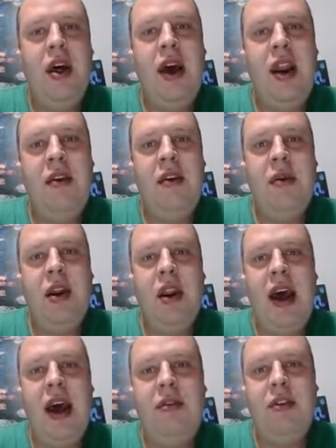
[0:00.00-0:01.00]
and I've been
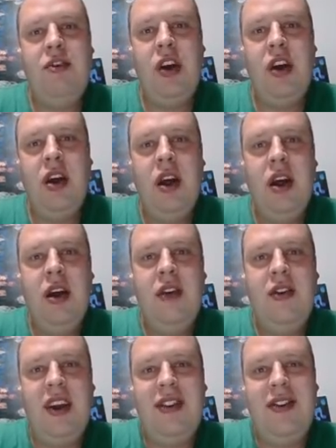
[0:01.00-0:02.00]
averaging
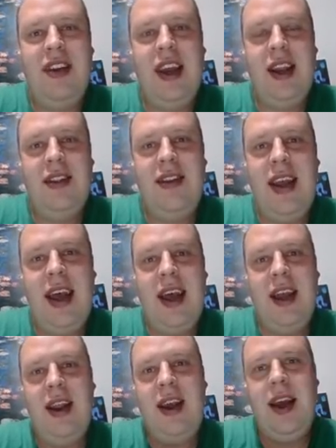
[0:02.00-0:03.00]
16, 10,